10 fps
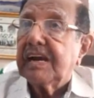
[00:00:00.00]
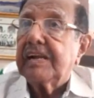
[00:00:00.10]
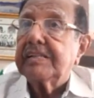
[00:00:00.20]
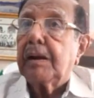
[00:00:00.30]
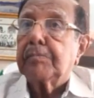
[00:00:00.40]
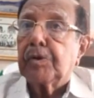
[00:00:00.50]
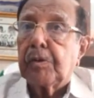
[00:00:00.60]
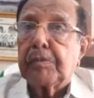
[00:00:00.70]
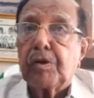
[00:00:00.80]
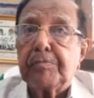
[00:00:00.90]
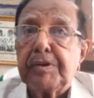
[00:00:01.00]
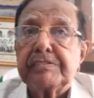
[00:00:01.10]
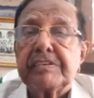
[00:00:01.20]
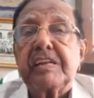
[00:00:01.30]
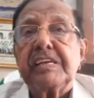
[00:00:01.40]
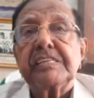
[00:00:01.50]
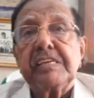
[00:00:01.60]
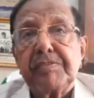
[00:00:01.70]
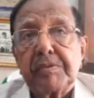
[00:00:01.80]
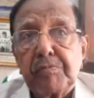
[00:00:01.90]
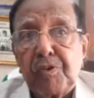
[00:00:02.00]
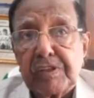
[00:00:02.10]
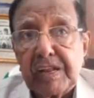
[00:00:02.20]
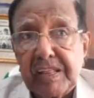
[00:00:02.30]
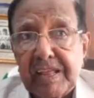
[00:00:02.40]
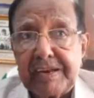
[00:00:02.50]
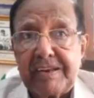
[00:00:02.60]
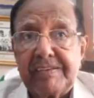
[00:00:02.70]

And the abdominal obesity is even more than that.